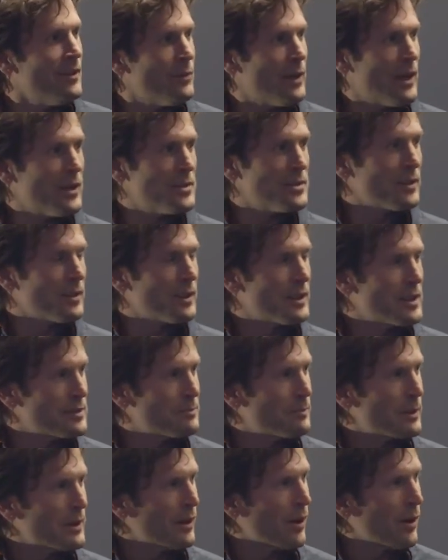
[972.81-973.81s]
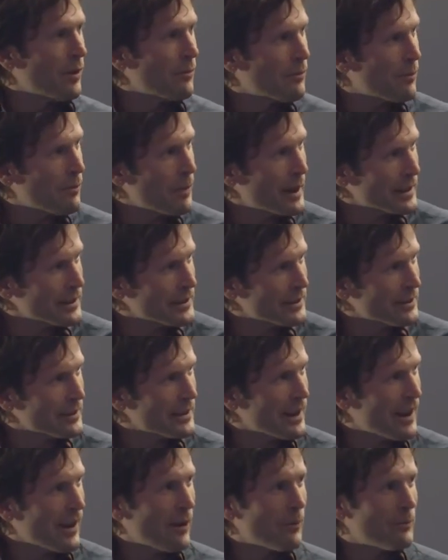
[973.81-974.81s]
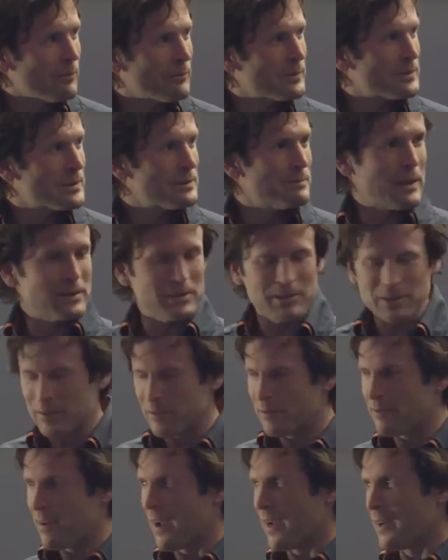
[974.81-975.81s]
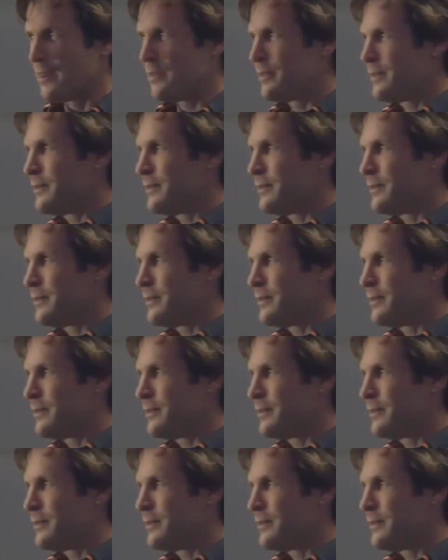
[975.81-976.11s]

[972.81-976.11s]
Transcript: actually, he's been at home for about a year now, about to turn five.